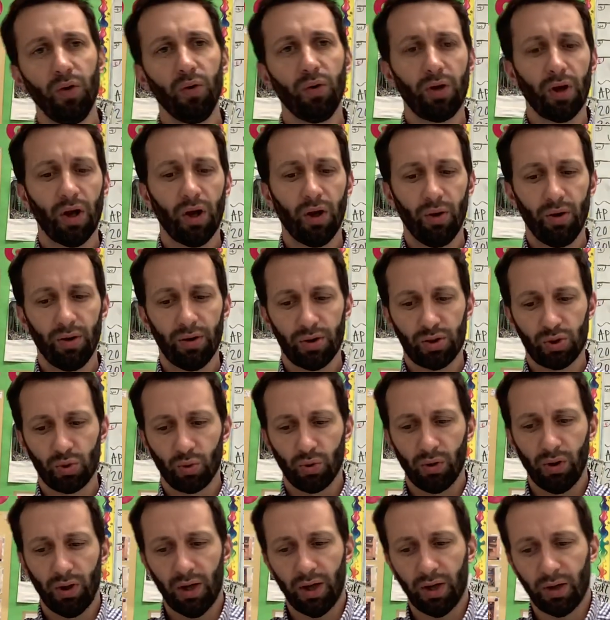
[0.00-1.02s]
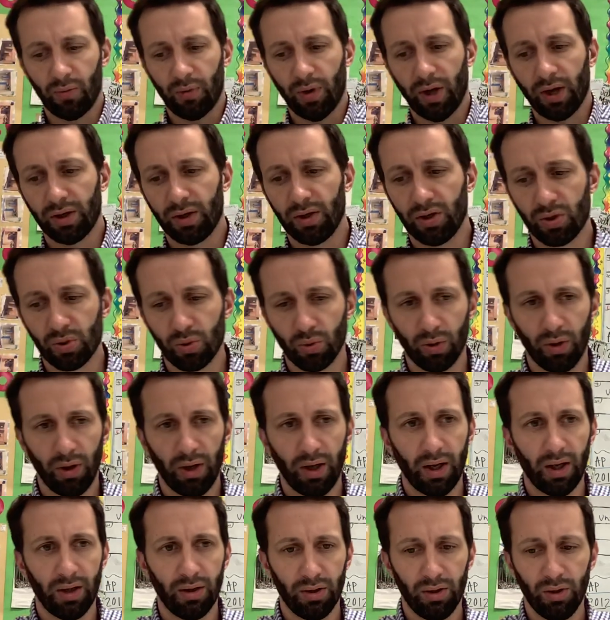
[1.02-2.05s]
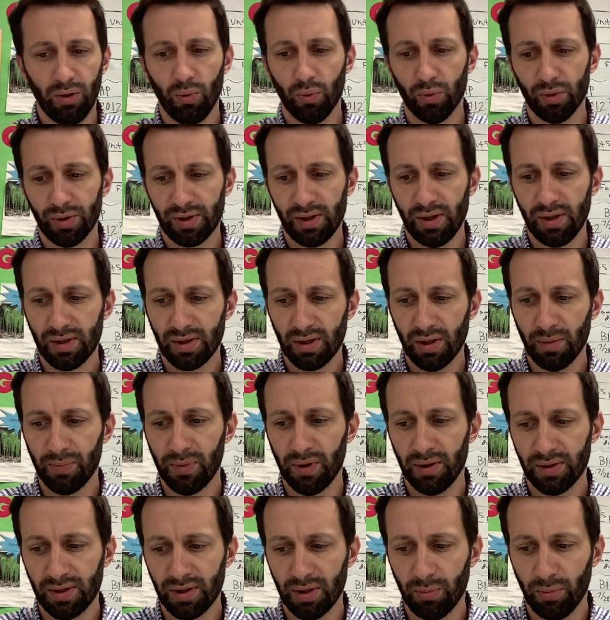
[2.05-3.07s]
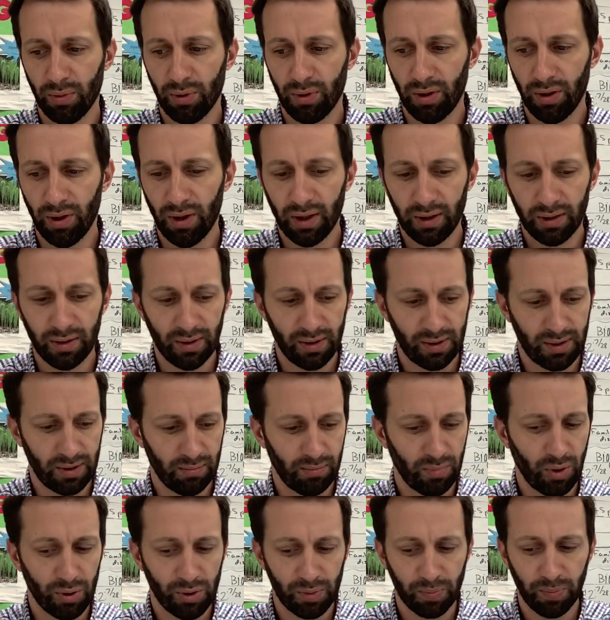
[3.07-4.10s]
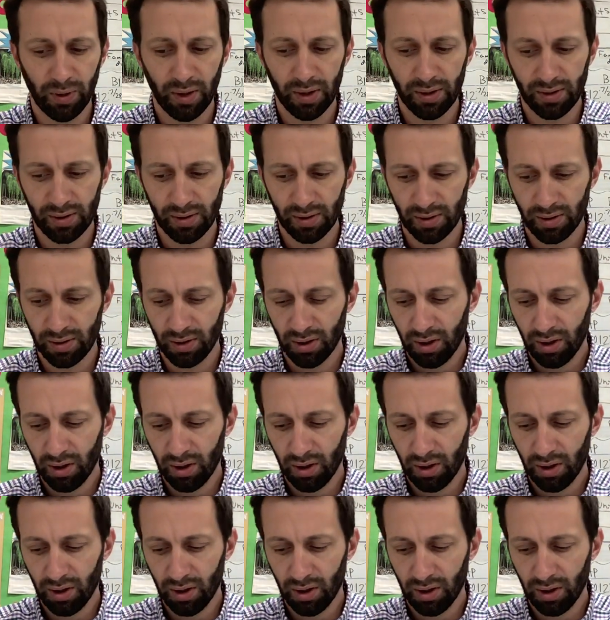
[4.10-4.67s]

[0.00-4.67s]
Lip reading: go to the shoreline, a rocky shoreline, you will see something similar to like this in most places.